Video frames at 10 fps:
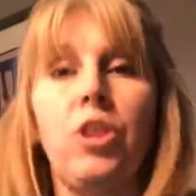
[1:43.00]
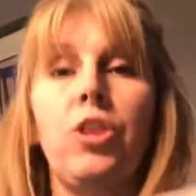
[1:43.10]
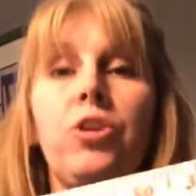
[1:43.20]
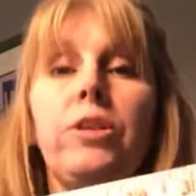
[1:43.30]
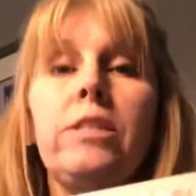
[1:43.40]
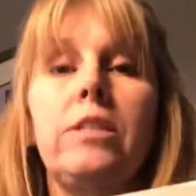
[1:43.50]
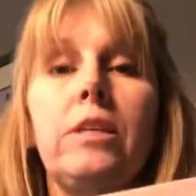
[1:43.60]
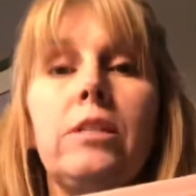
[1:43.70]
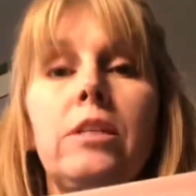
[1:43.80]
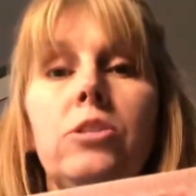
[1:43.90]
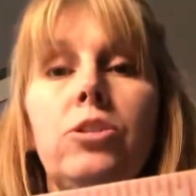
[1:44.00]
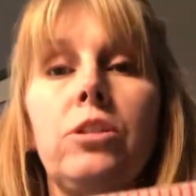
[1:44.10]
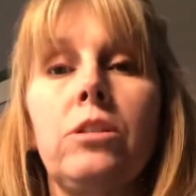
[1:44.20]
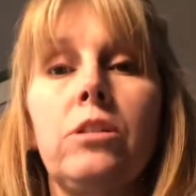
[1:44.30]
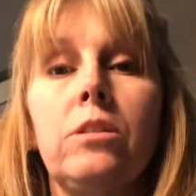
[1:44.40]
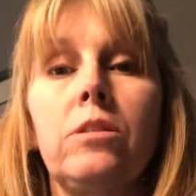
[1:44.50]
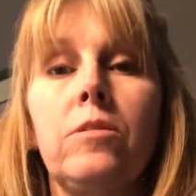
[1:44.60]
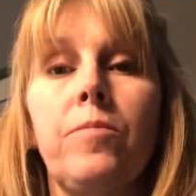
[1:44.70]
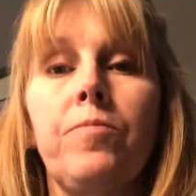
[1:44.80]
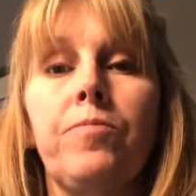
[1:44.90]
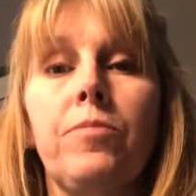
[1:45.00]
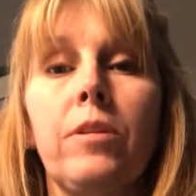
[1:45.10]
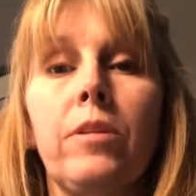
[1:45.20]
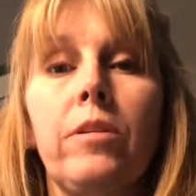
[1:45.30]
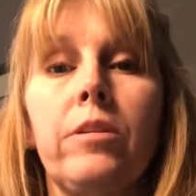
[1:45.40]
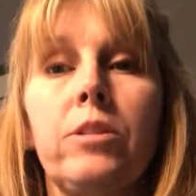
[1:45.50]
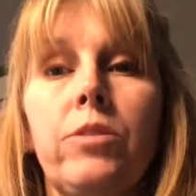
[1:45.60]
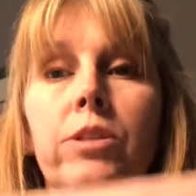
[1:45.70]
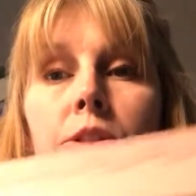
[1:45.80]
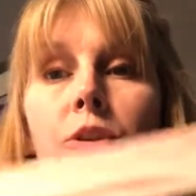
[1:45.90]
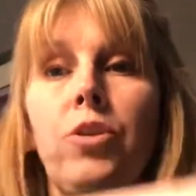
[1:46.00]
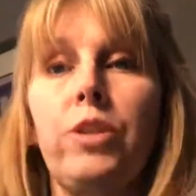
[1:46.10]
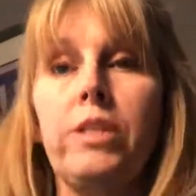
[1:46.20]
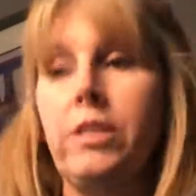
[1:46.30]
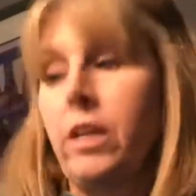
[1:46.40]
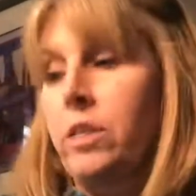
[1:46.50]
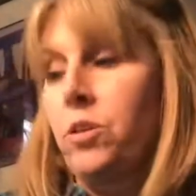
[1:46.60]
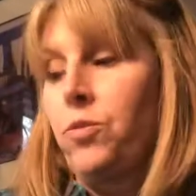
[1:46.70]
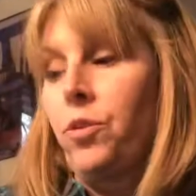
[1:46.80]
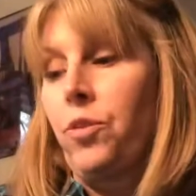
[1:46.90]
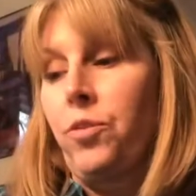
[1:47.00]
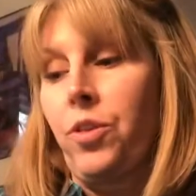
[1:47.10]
36 inches. So it has 36 of your